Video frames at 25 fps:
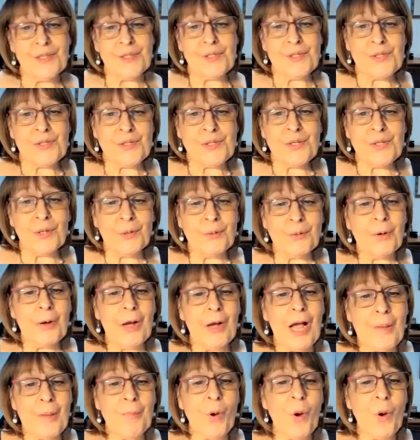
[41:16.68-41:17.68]
So
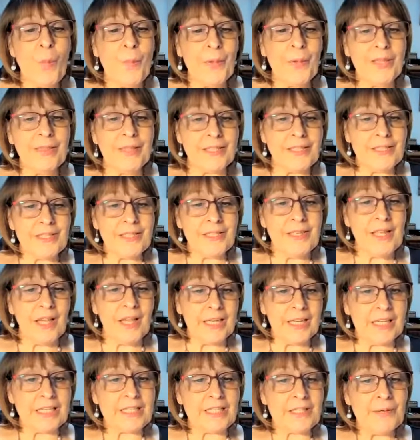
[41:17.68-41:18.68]
I'm hoping that
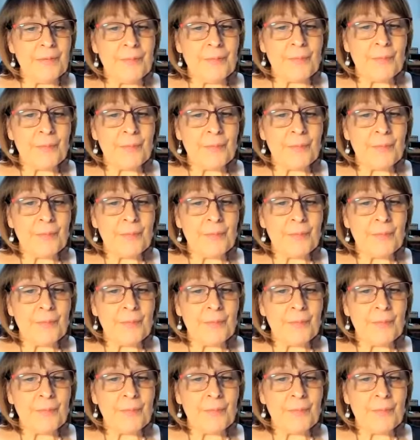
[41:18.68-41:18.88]
tonight,